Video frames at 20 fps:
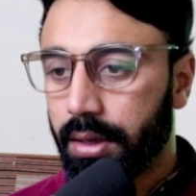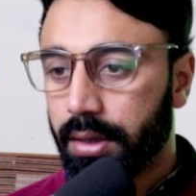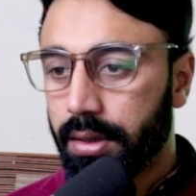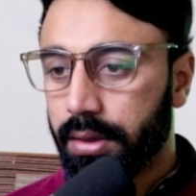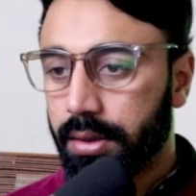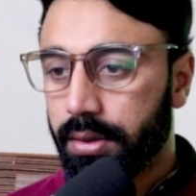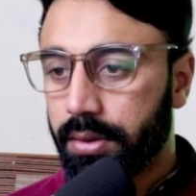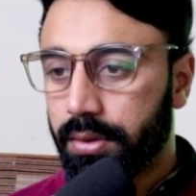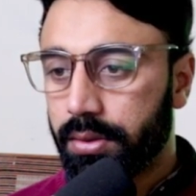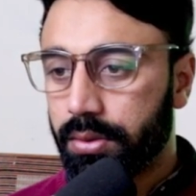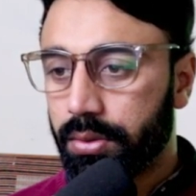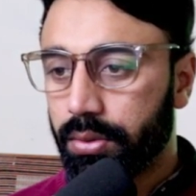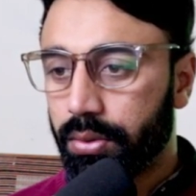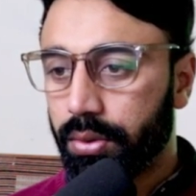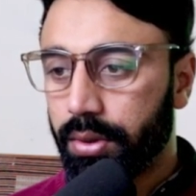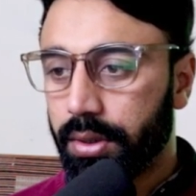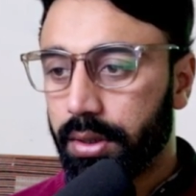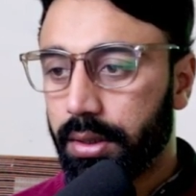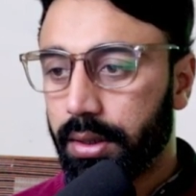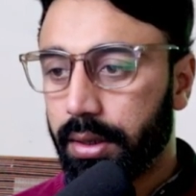So
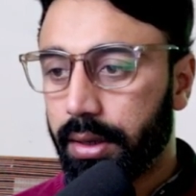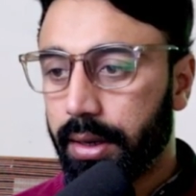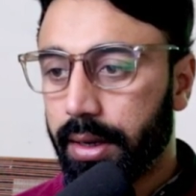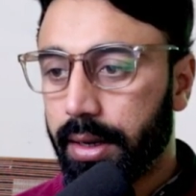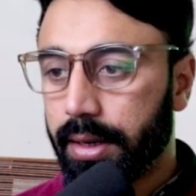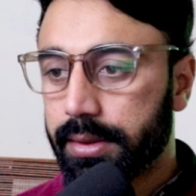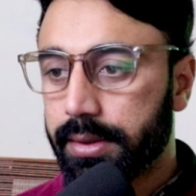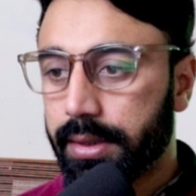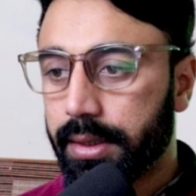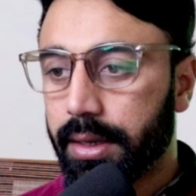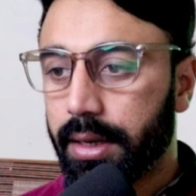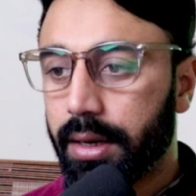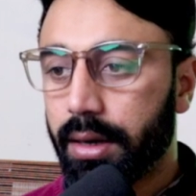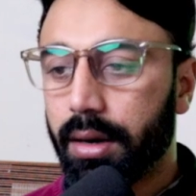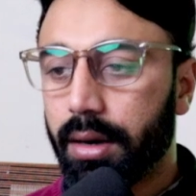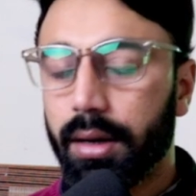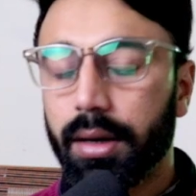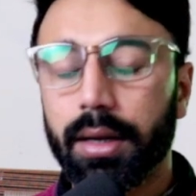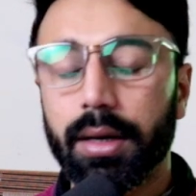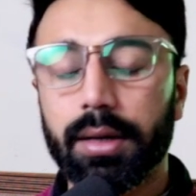as I
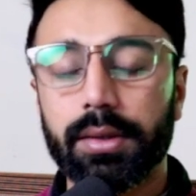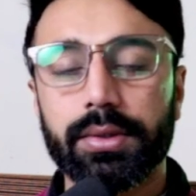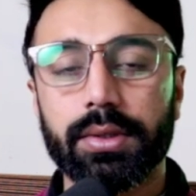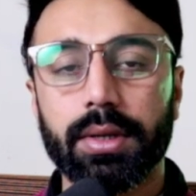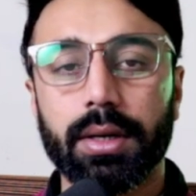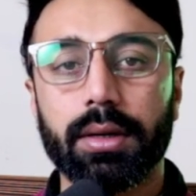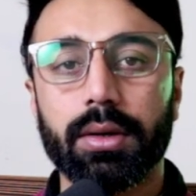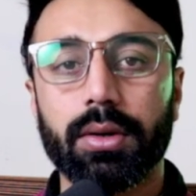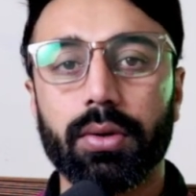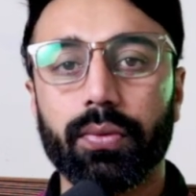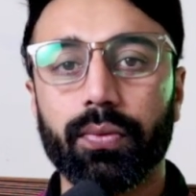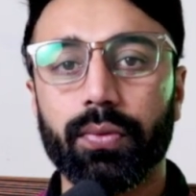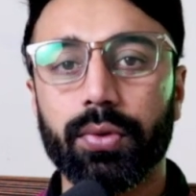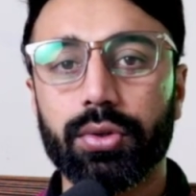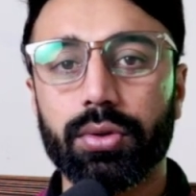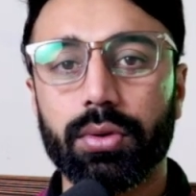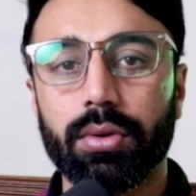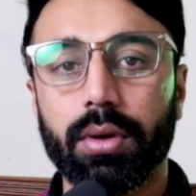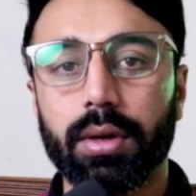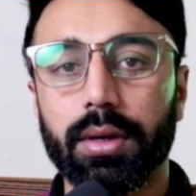earlier said, we should
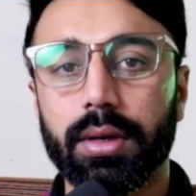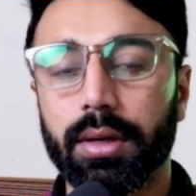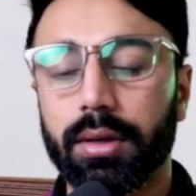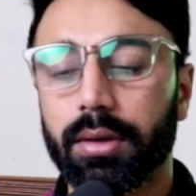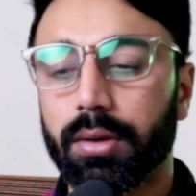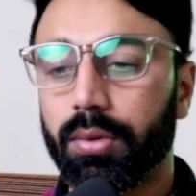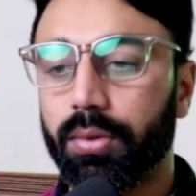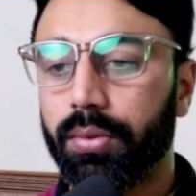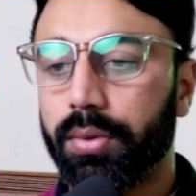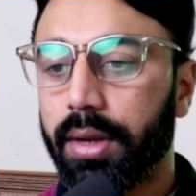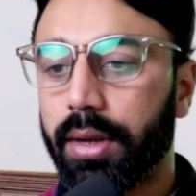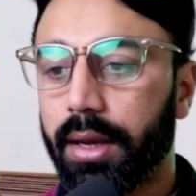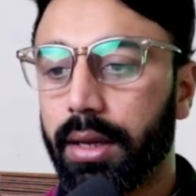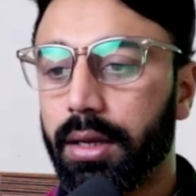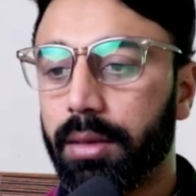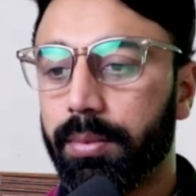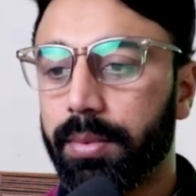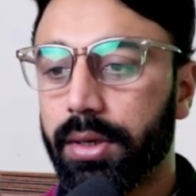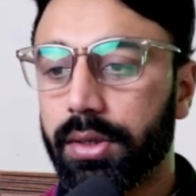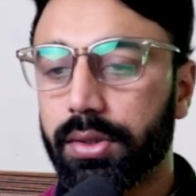not include any
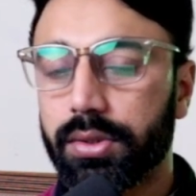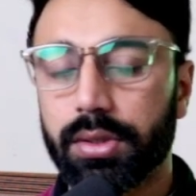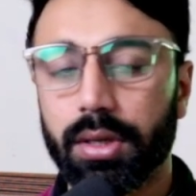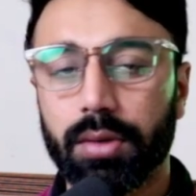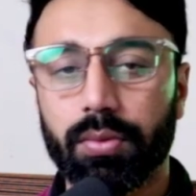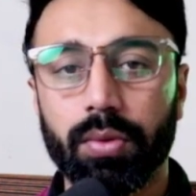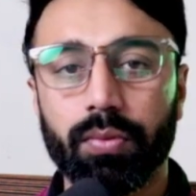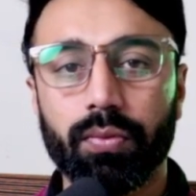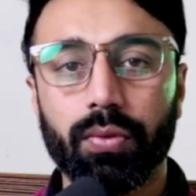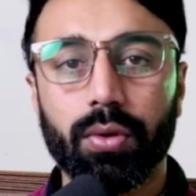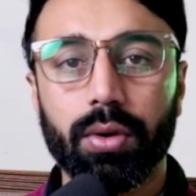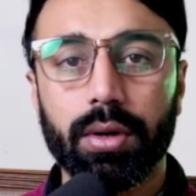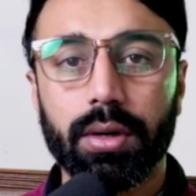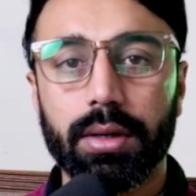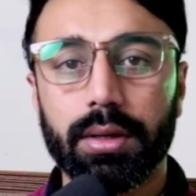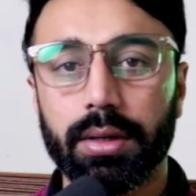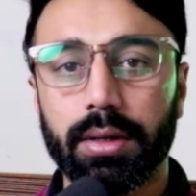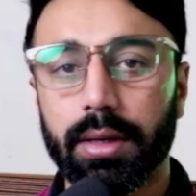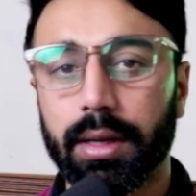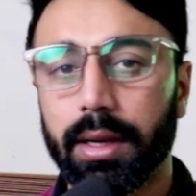page that we want
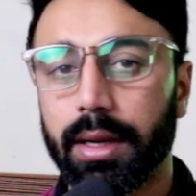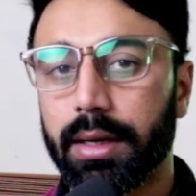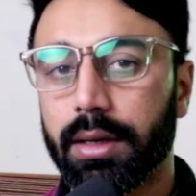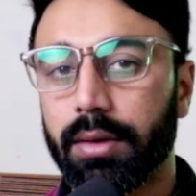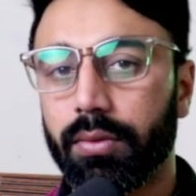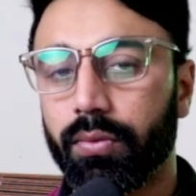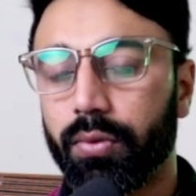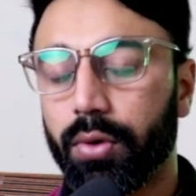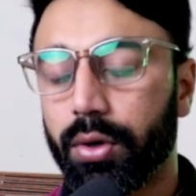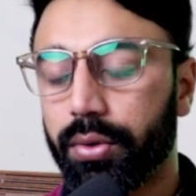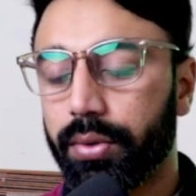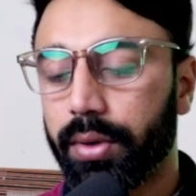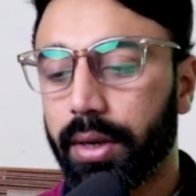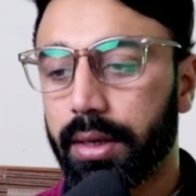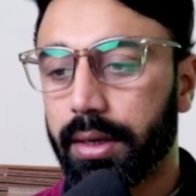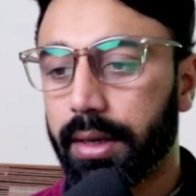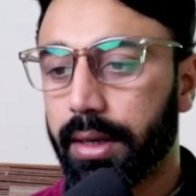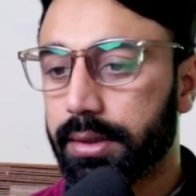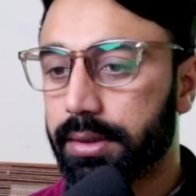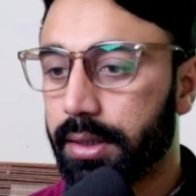to
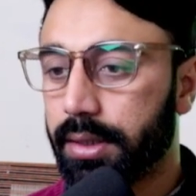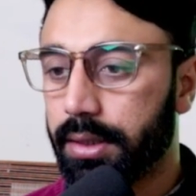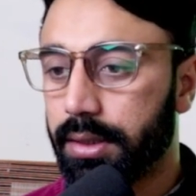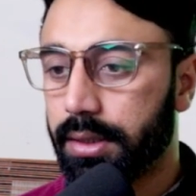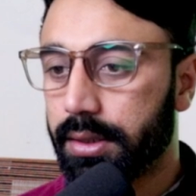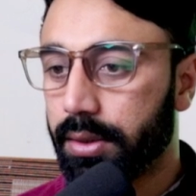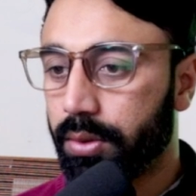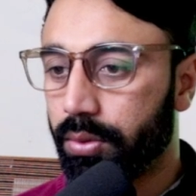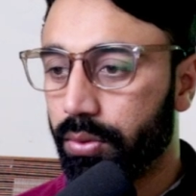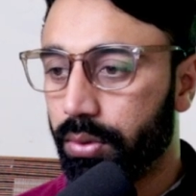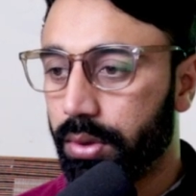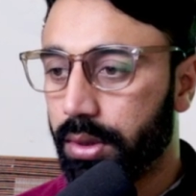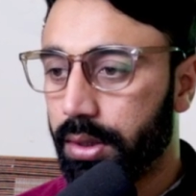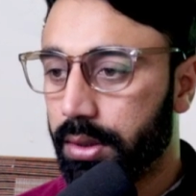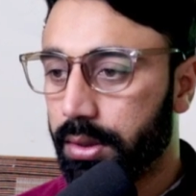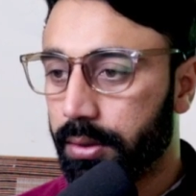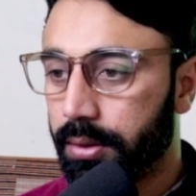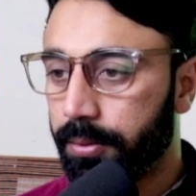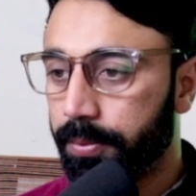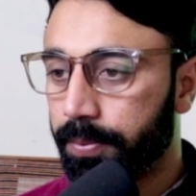index in the Google
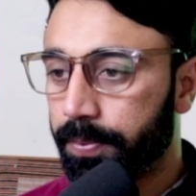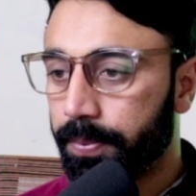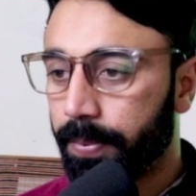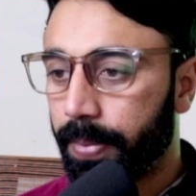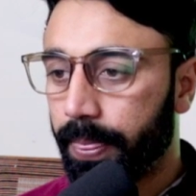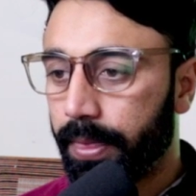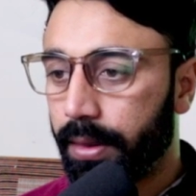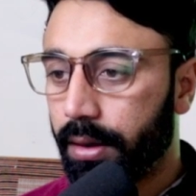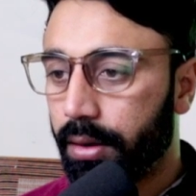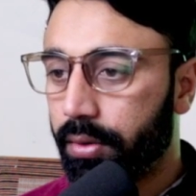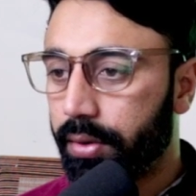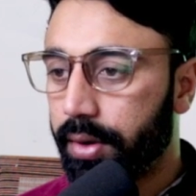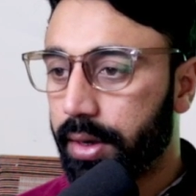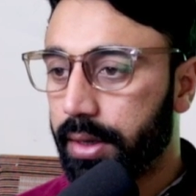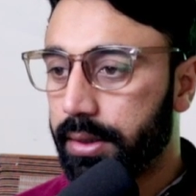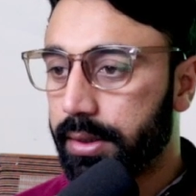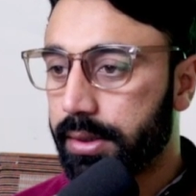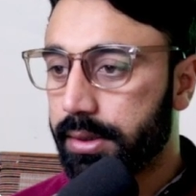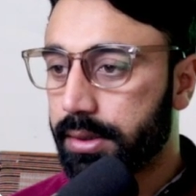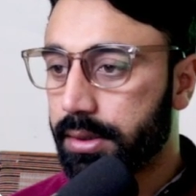or in the
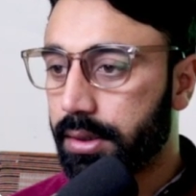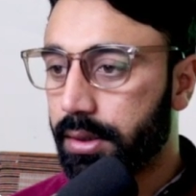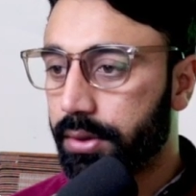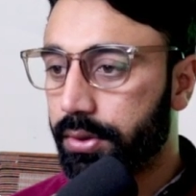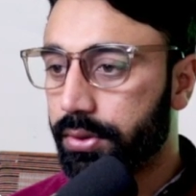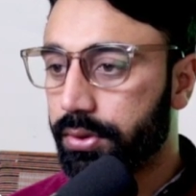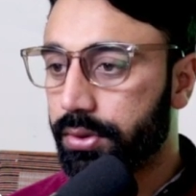search.